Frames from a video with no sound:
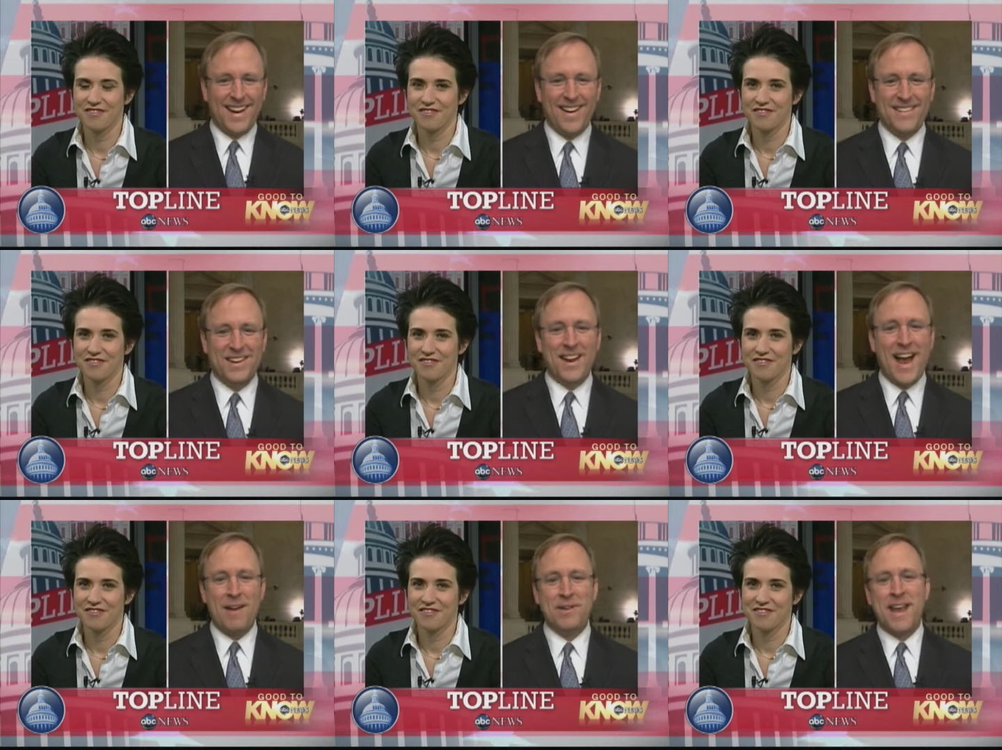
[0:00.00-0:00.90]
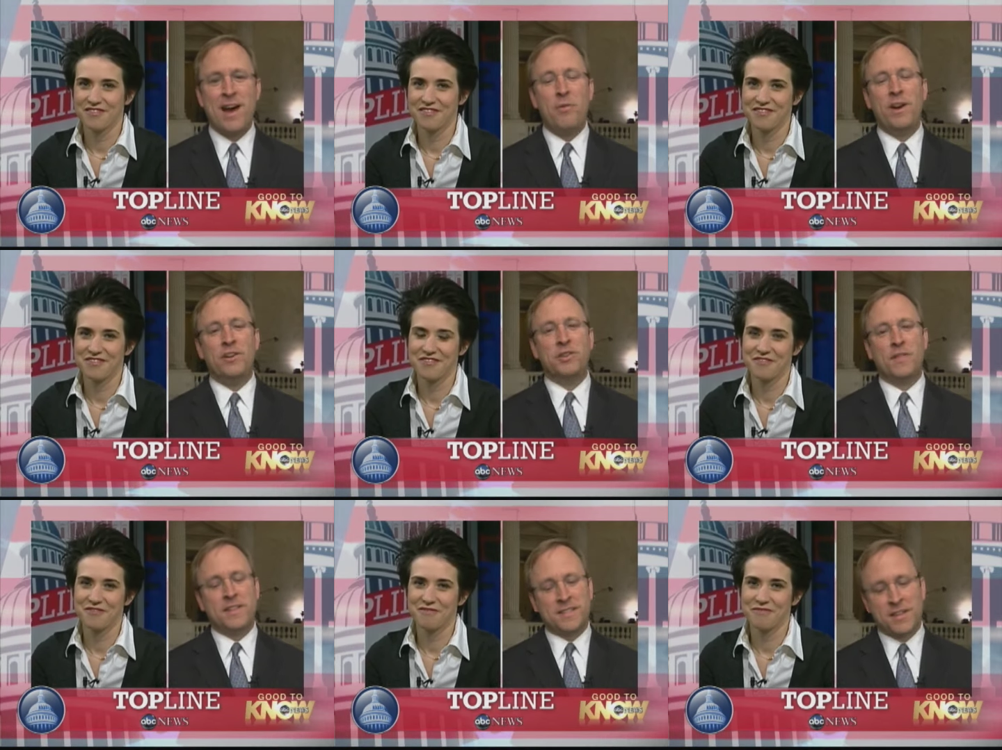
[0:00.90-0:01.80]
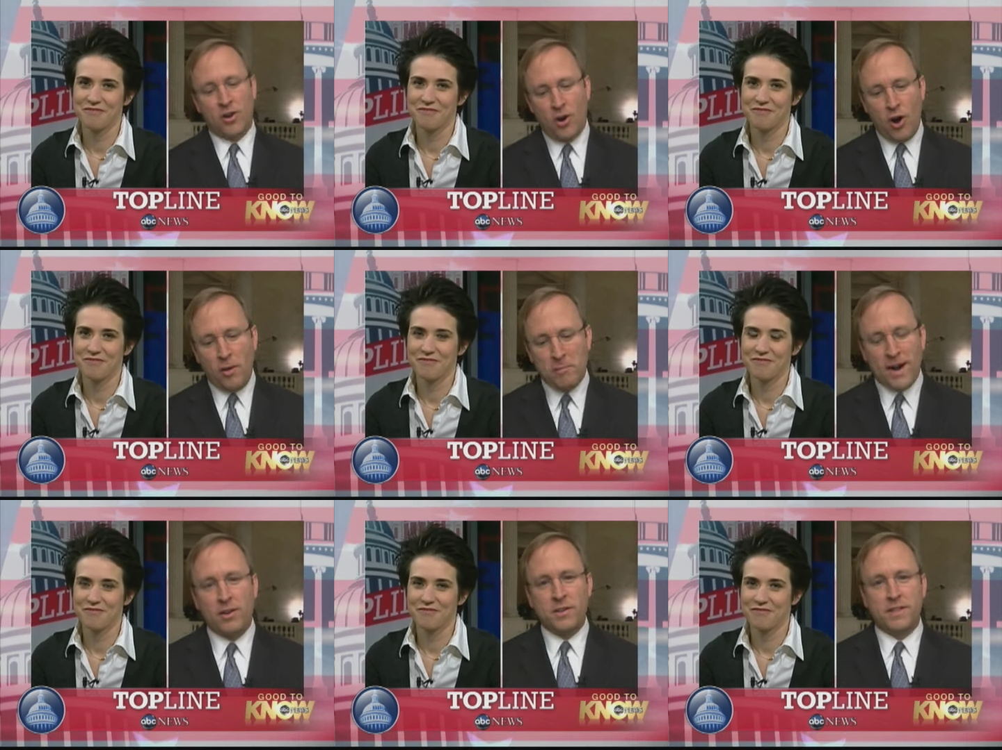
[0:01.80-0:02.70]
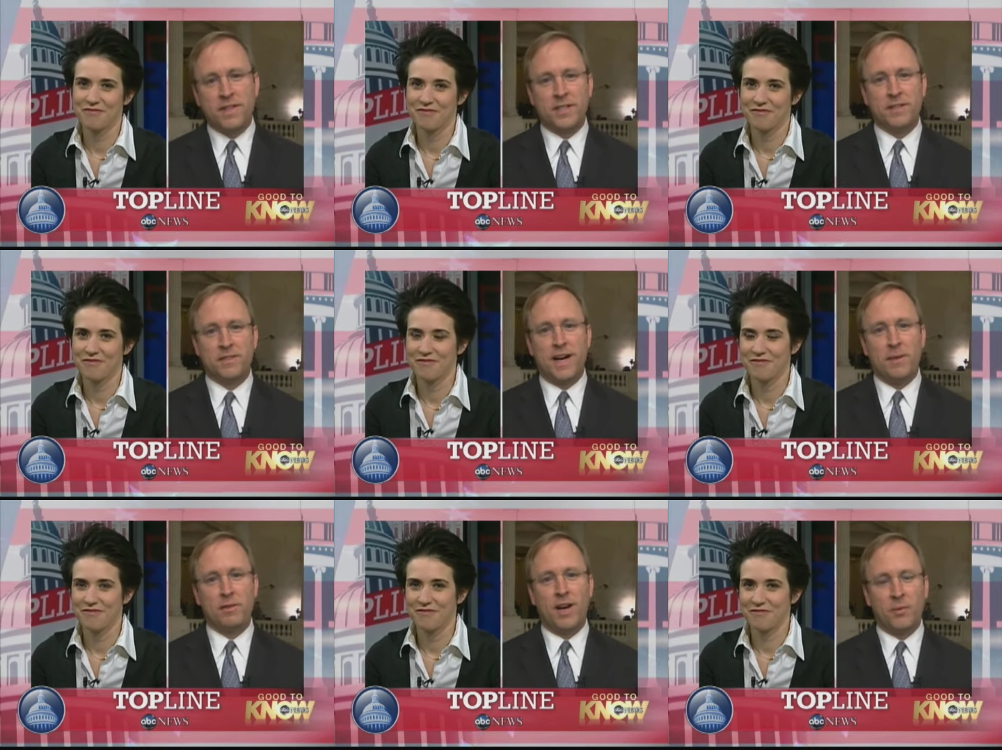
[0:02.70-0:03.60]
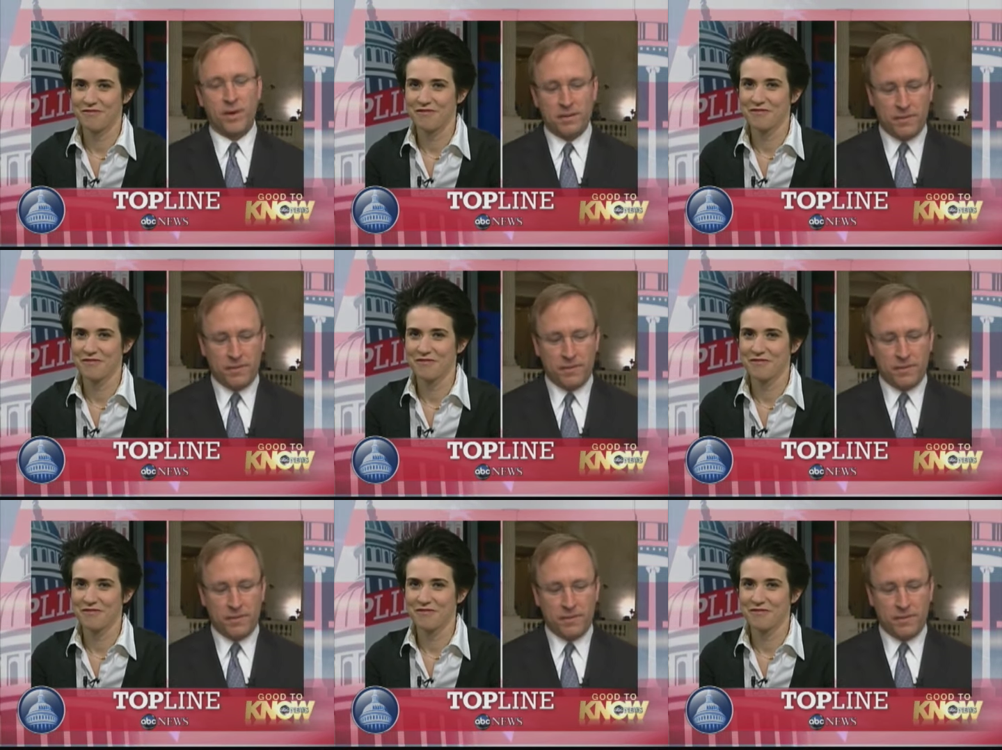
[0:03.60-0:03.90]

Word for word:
Speaker 1: All right, there you have it. Now we are joined. This is an all Maryland edition of Top Line. We are